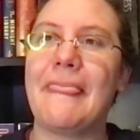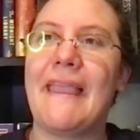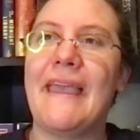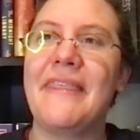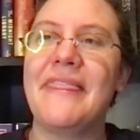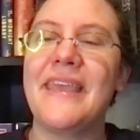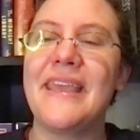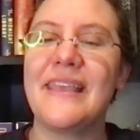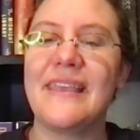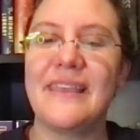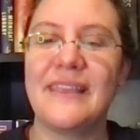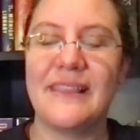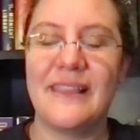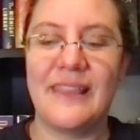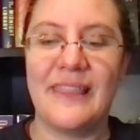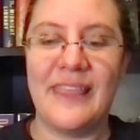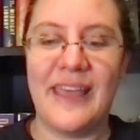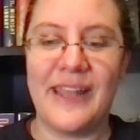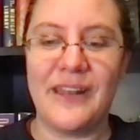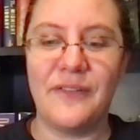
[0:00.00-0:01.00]
I think
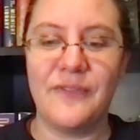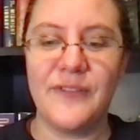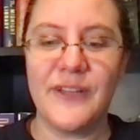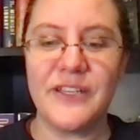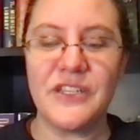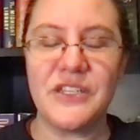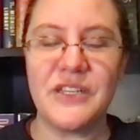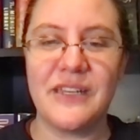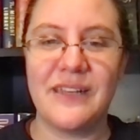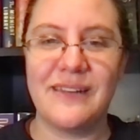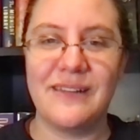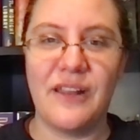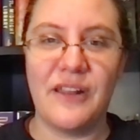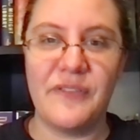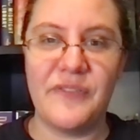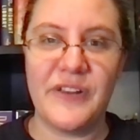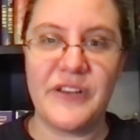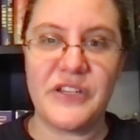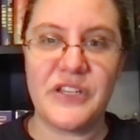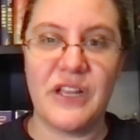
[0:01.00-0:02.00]
that fiction and
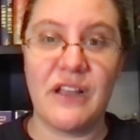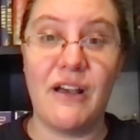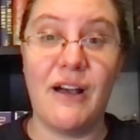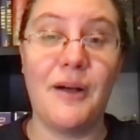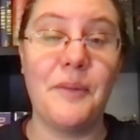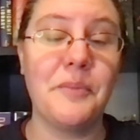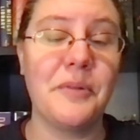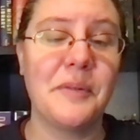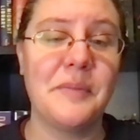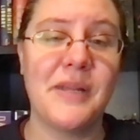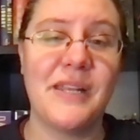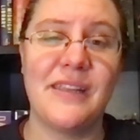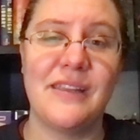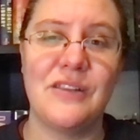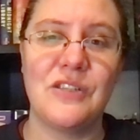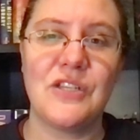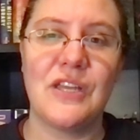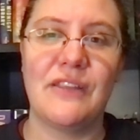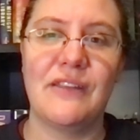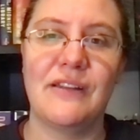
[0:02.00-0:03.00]
nonfiction complement
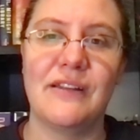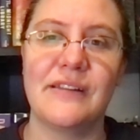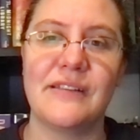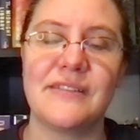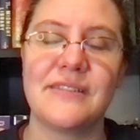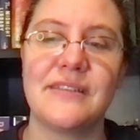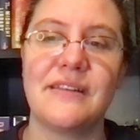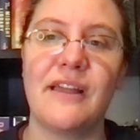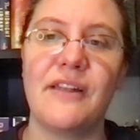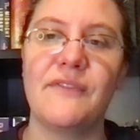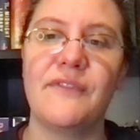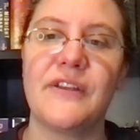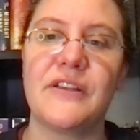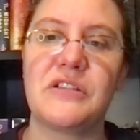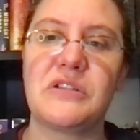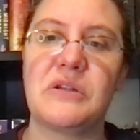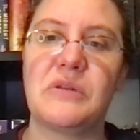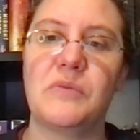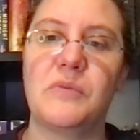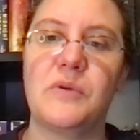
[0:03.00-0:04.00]
each other. Is
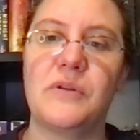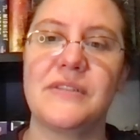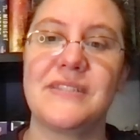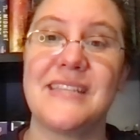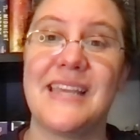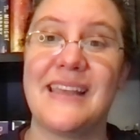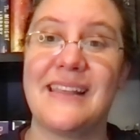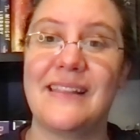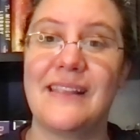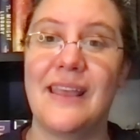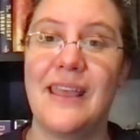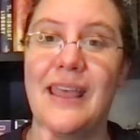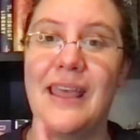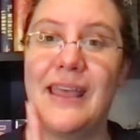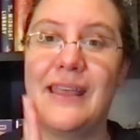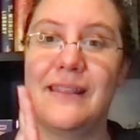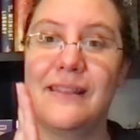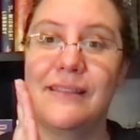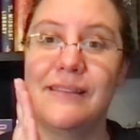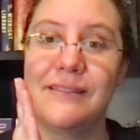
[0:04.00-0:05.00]
nonfiction will say,
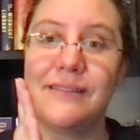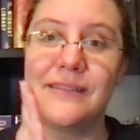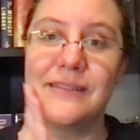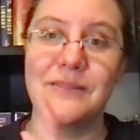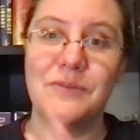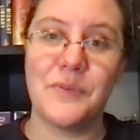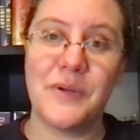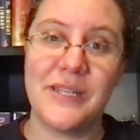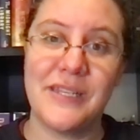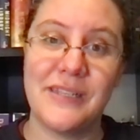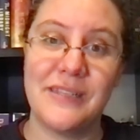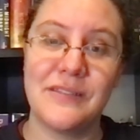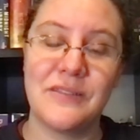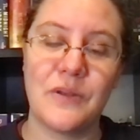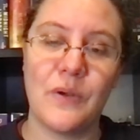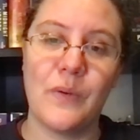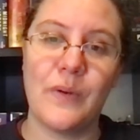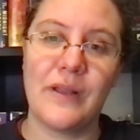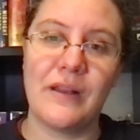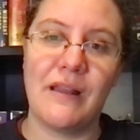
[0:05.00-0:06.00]
"This is what is
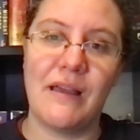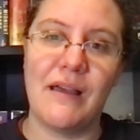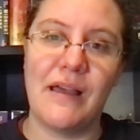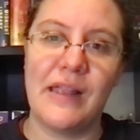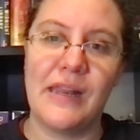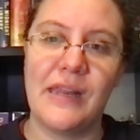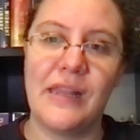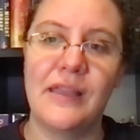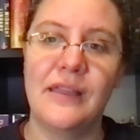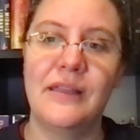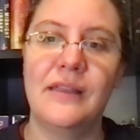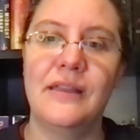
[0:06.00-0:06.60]
going on,"